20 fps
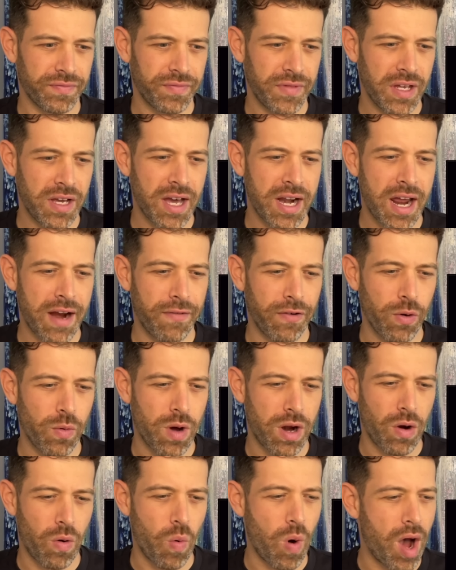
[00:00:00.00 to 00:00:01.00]
got
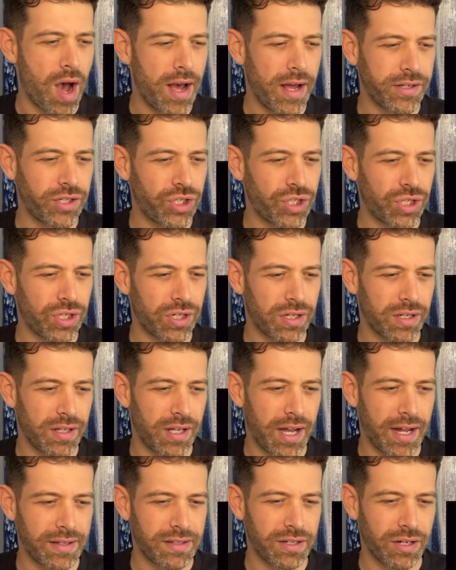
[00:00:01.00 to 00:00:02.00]
everyone a watch?
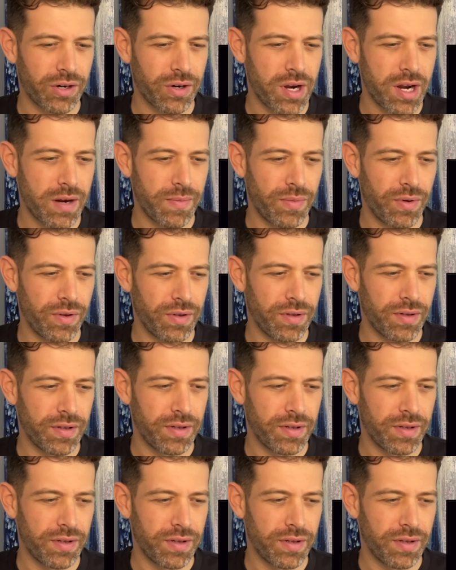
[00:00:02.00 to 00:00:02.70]
That's incredible.